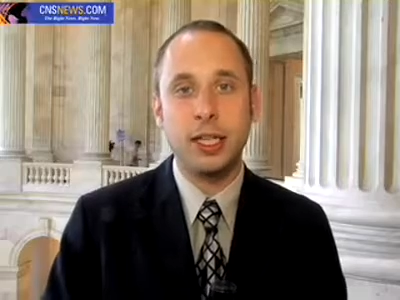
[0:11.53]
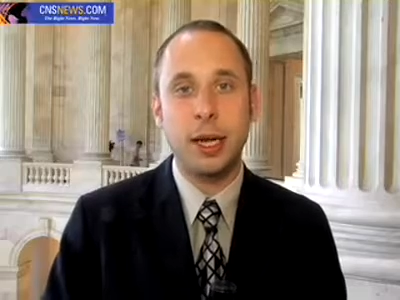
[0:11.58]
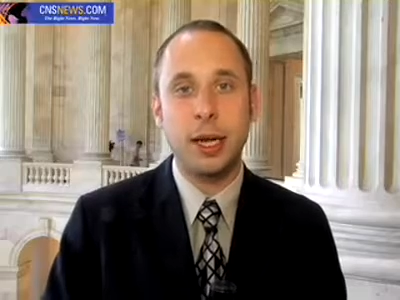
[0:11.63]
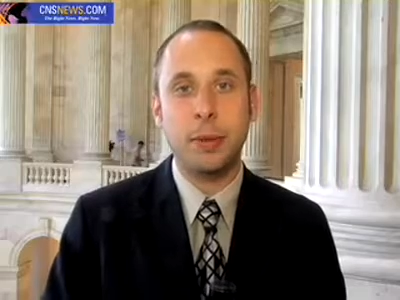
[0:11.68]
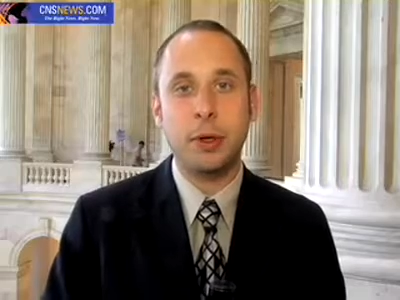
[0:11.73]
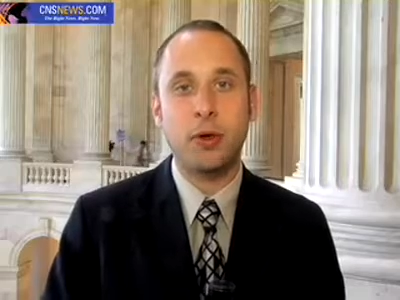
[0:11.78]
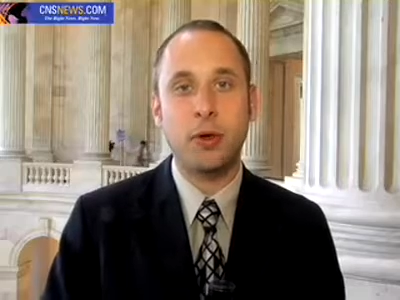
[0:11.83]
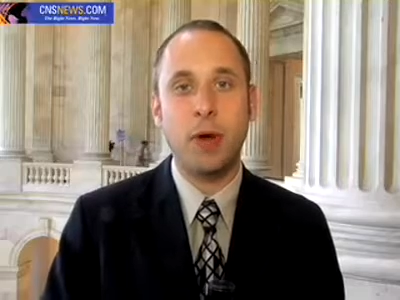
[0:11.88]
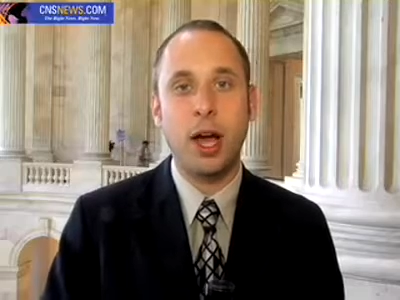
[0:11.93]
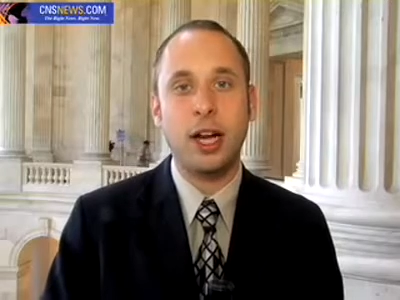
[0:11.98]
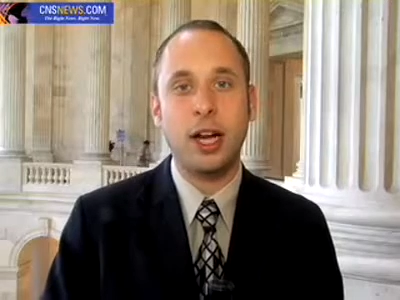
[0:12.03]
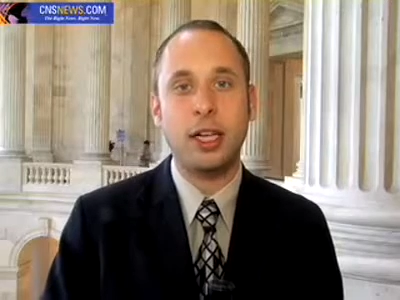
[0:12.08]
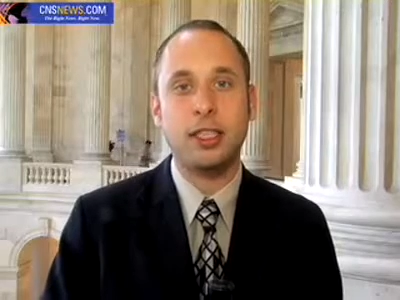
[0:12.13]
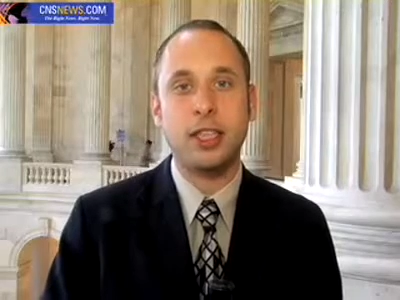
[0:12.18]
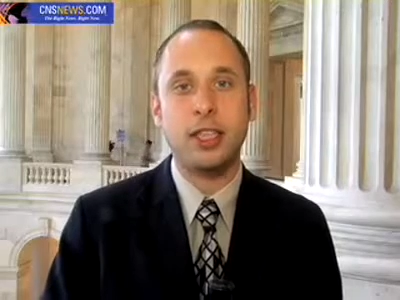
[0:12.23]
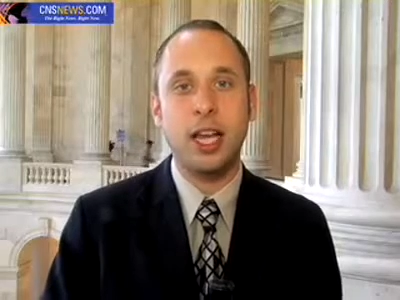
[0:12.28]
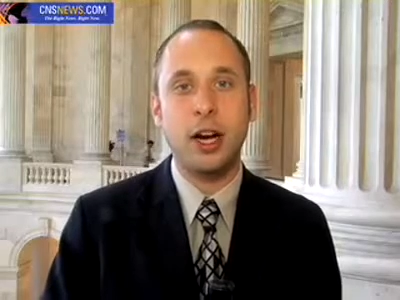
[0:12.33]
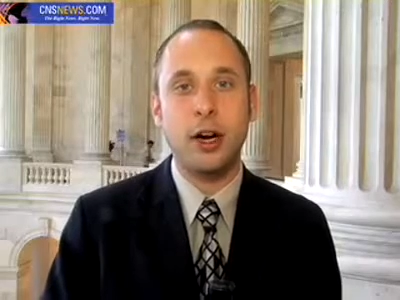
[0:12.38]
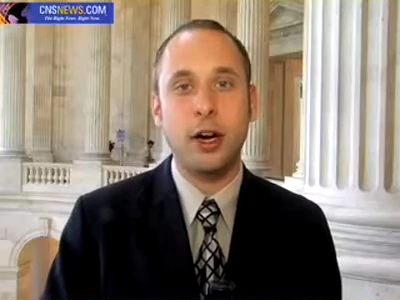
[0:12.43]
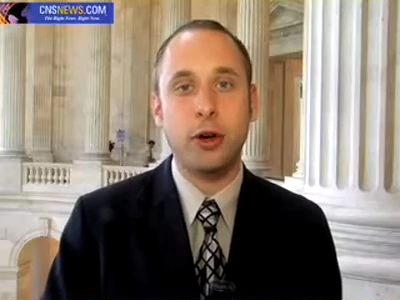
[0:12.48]
Democratic
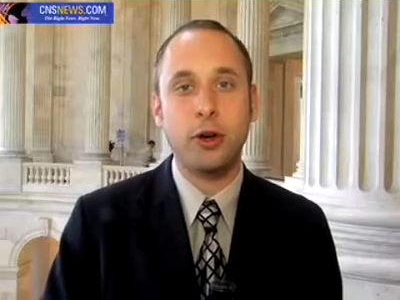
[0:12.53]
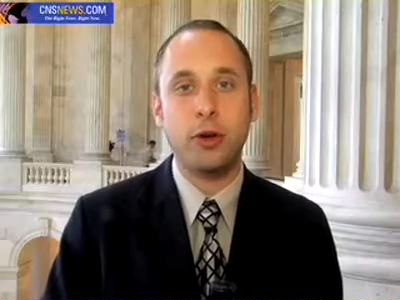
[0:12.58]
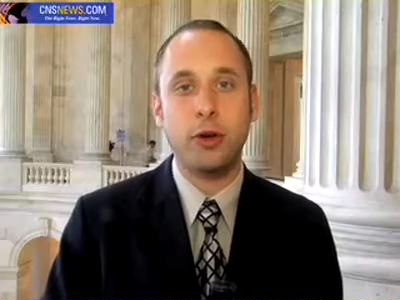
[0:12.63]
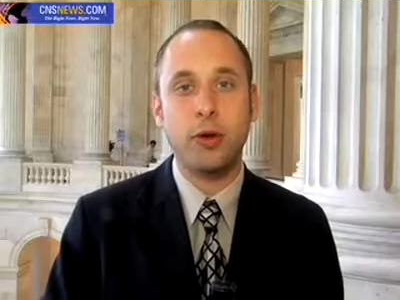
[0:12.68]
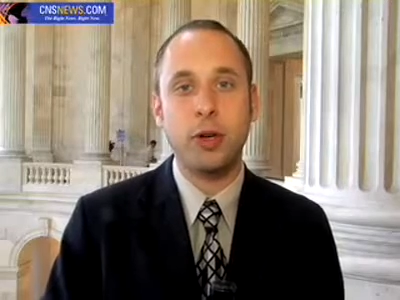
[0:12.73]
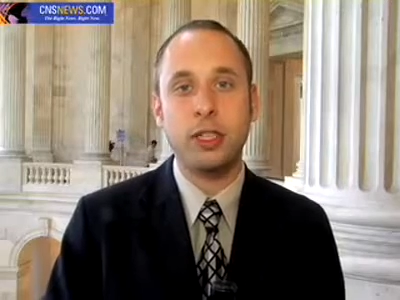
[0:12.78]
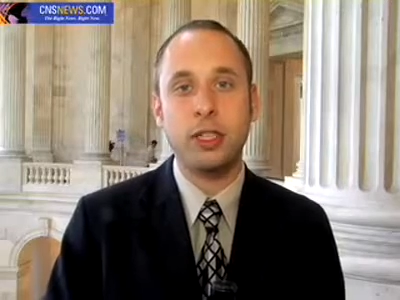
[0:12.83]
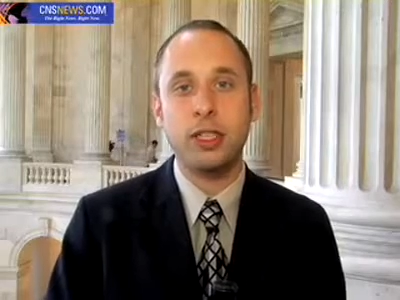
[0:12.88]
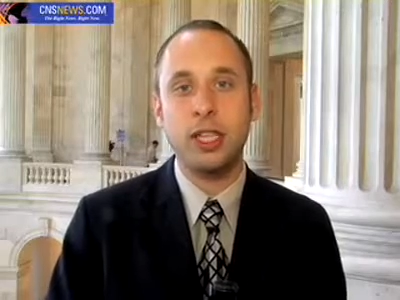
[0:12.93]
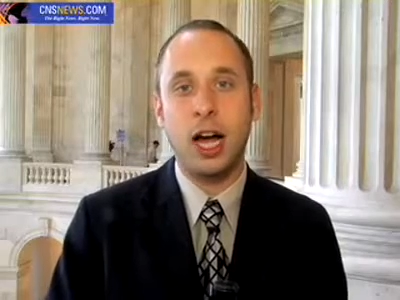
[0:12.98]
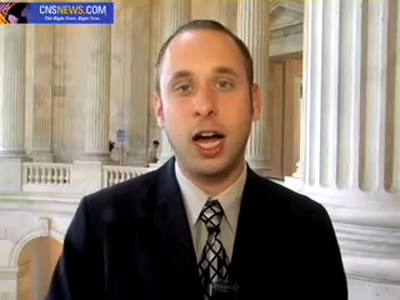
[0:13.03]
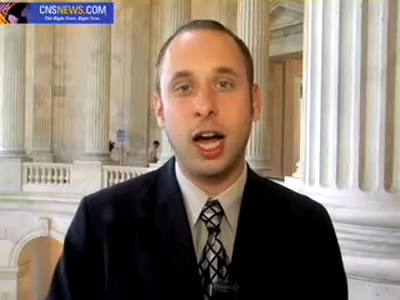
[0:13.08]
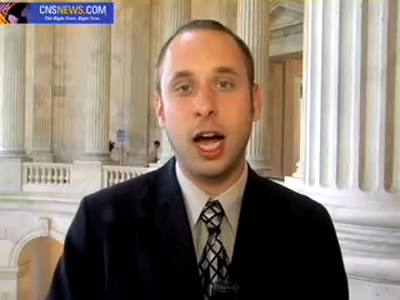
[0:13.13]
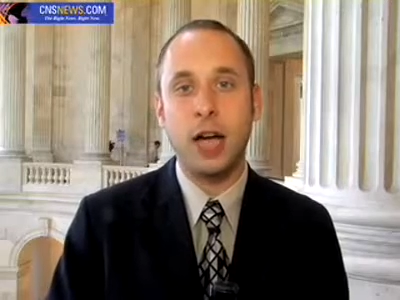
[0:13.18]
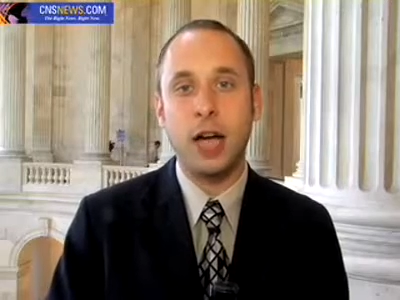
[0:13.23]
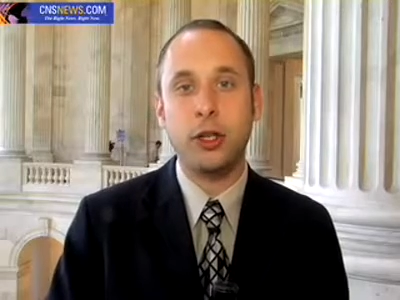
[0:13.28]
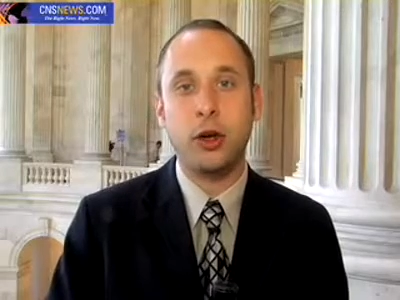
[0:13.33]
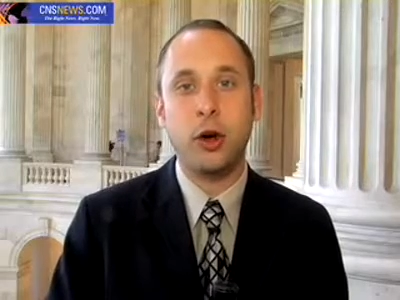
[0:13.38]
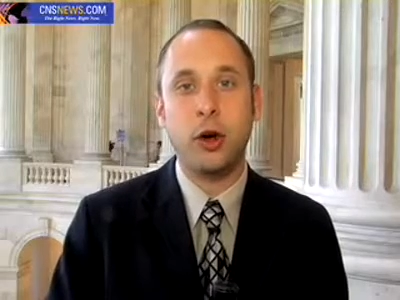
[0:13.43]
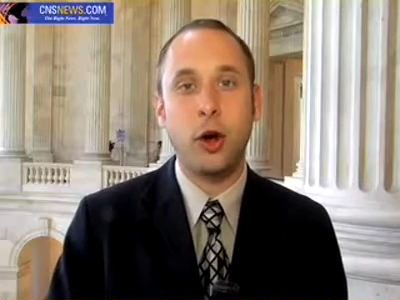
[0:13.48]
Senator Chris
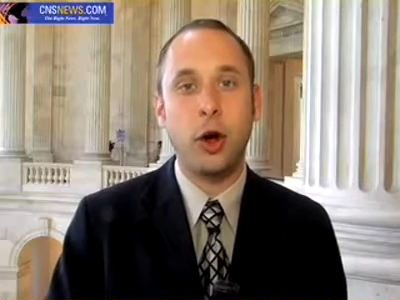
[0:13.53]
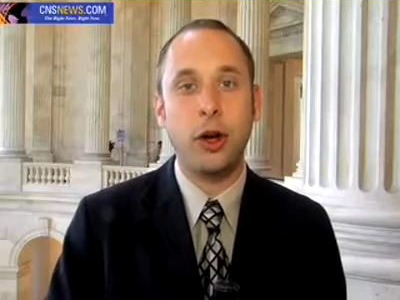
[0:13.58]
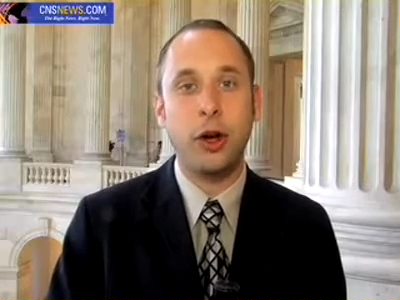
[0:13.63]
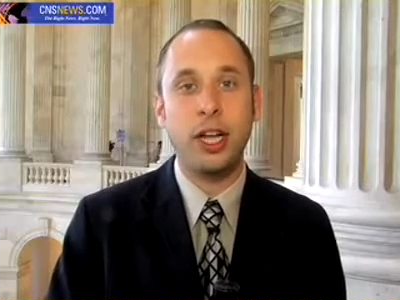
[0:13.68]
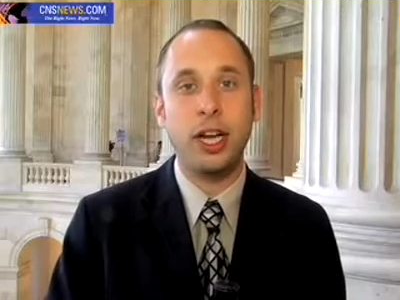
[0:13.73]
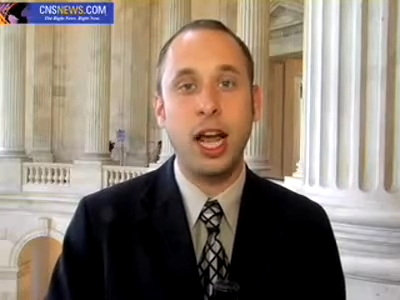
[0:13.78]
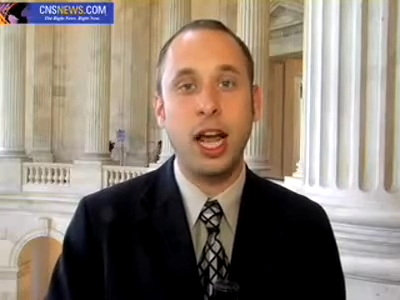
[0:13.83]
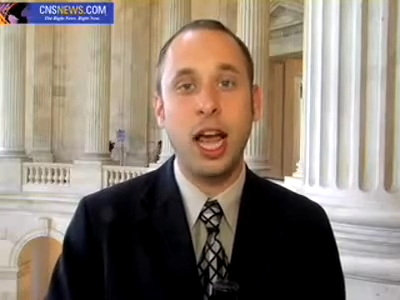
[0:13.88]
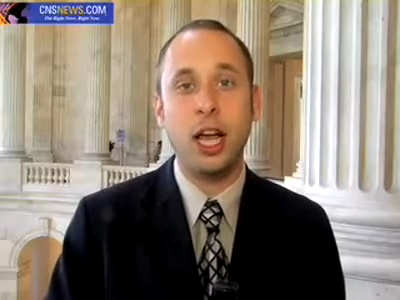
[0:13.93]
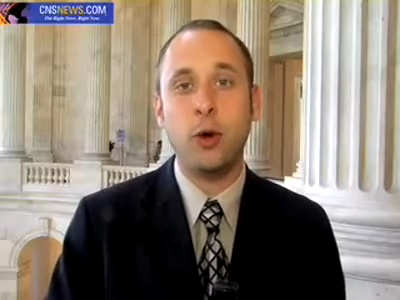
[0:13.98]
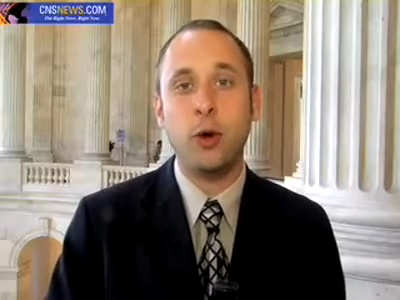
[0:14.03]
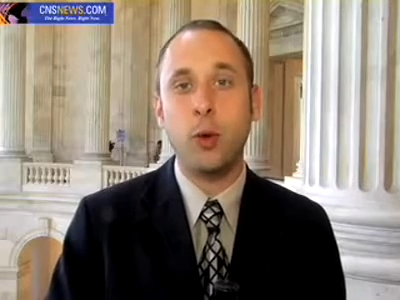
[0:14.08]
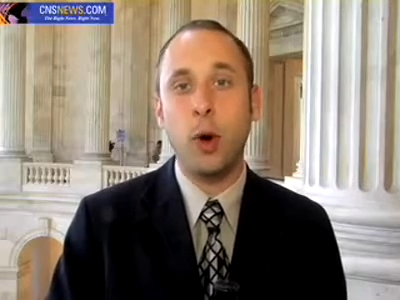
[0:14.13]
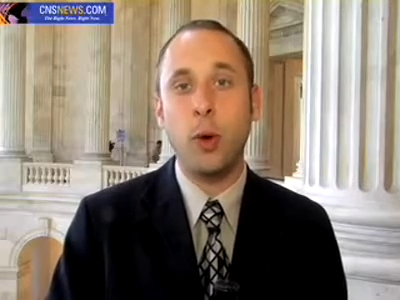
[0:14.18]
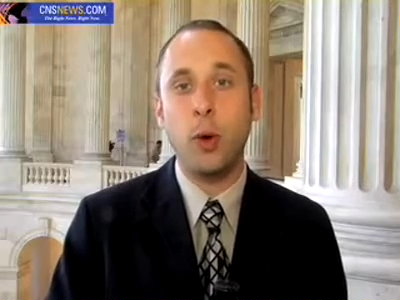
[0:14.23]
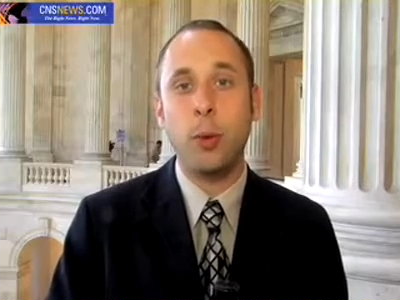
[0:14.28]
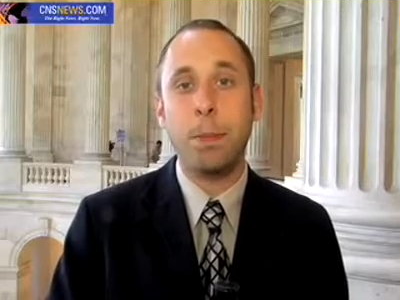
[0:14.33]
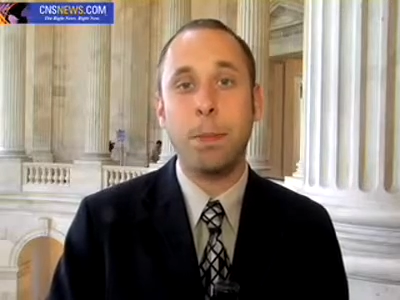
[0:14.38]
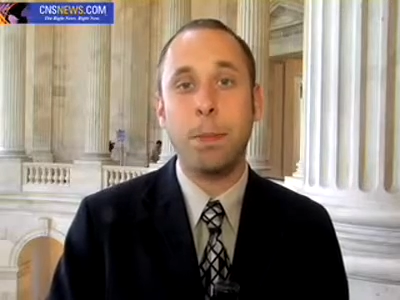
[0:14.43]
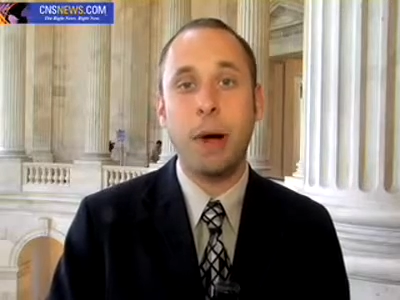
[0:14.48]
Dodd called it a,
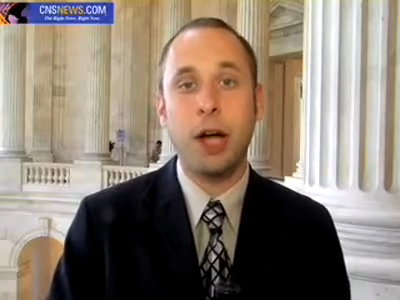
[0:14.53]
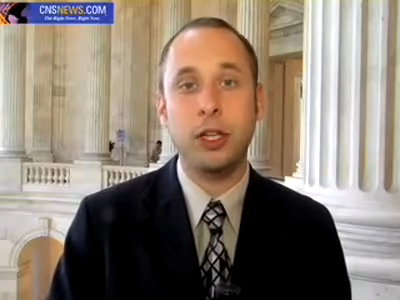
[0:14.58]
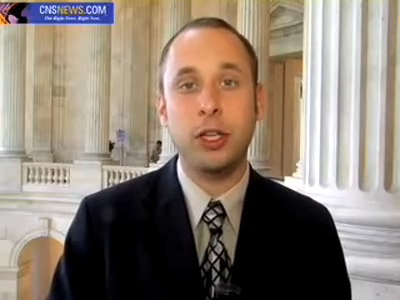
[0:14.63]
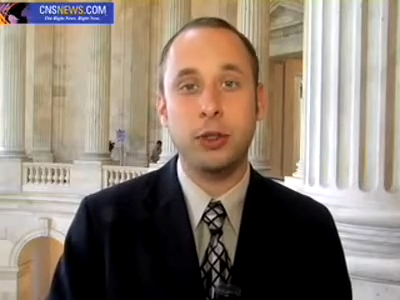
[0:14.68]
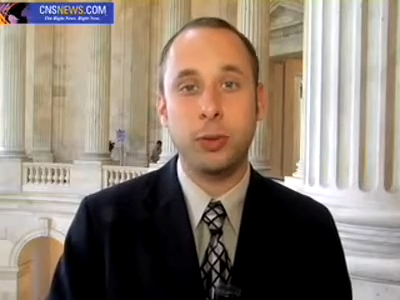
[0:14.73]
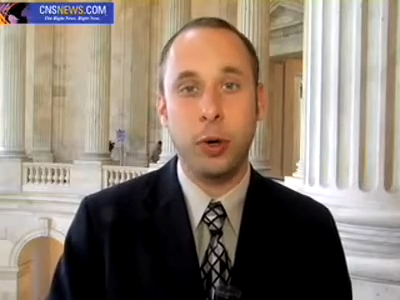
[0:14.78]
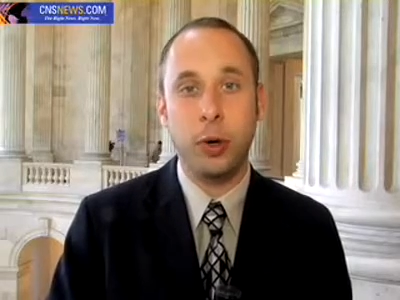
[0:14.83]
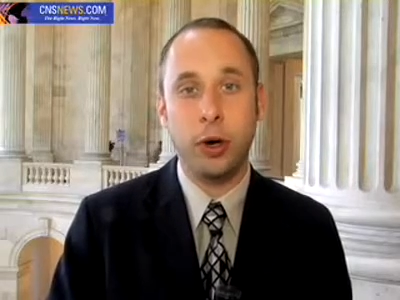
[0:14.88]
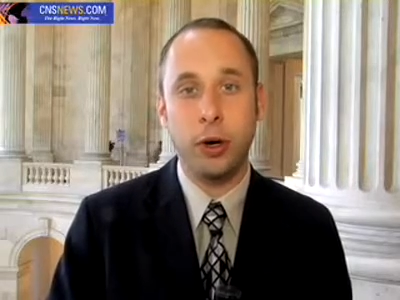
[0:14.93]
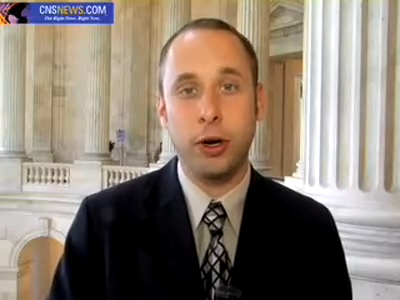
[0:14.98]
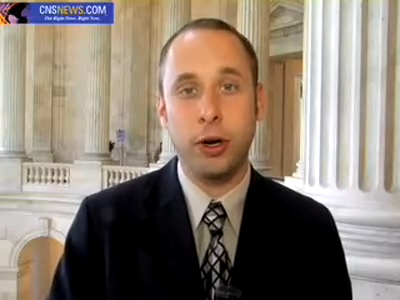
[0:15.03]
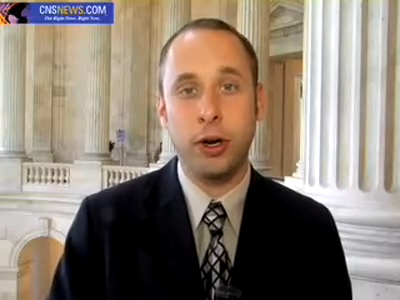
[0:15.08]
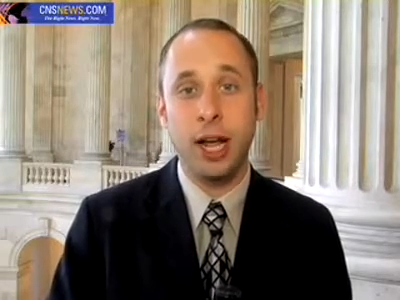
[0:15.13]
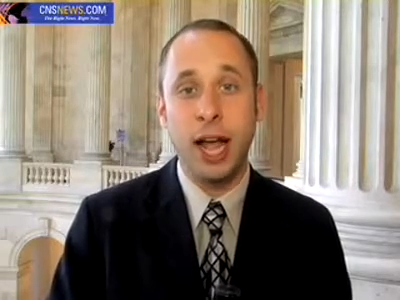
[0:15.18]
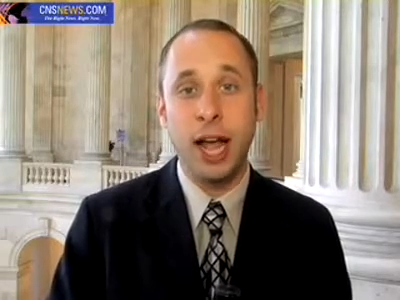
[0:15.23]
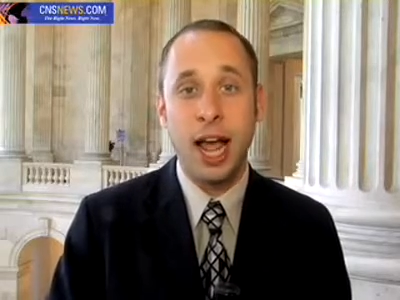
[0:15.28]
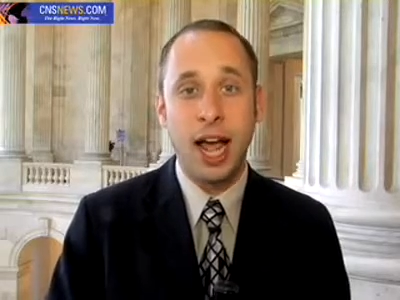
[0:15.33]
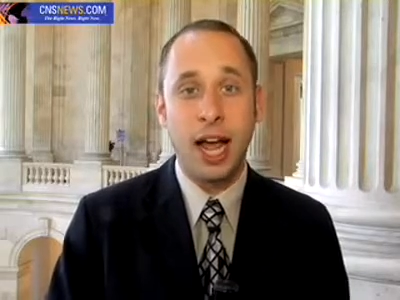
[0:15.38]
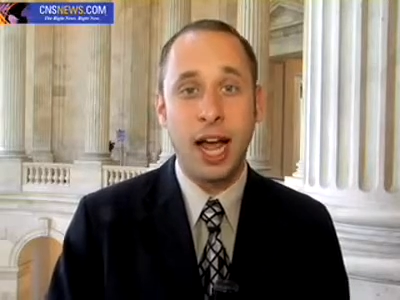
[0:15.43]
quote, buzzword,